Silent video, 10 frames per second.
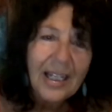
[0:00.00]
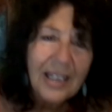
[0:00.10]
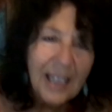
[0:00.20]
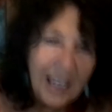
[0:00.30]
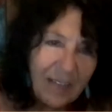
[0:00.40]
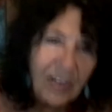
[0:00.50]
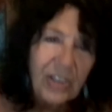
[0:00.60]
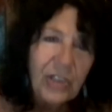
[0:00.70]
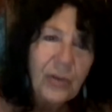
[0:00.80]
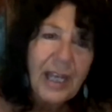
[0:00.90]
leave it.
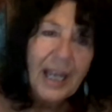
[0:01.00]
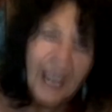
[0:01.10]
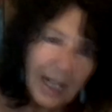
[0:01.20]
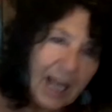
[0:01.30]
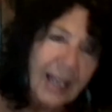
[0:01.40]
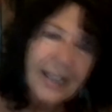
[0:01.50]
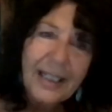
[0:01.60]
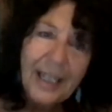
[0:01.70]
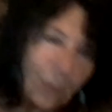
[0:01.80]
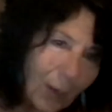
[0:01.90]
You cannot
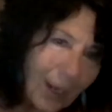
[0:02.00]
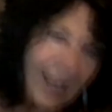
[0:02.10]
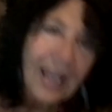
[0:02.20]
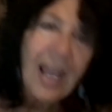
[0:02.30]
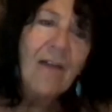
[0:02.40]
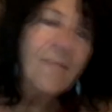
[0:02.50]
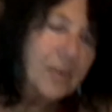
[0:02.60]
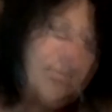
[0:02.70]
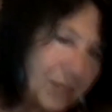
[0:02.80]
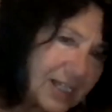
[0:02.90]
get away
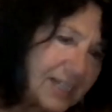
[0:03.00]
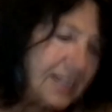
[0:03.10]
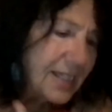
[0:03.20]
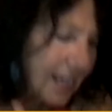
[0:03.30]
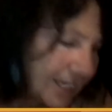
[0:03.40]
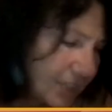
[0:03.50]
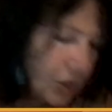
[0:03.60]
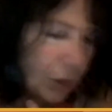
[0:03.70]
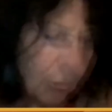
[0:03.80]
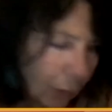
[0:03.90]
from this.
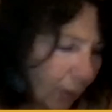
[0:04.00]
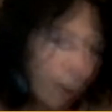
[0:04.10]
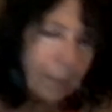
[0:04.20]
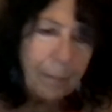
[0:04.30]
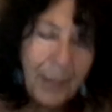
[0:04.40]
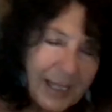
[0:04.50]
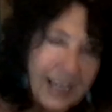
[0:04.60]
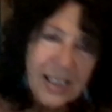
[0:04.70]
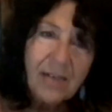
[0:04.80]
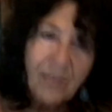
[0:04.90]
Is your
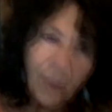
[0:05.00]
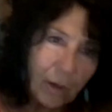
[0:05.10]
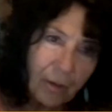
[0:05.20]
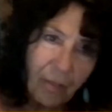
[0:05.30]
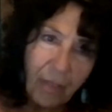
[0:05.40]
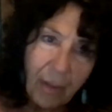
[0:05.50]
piece of earth,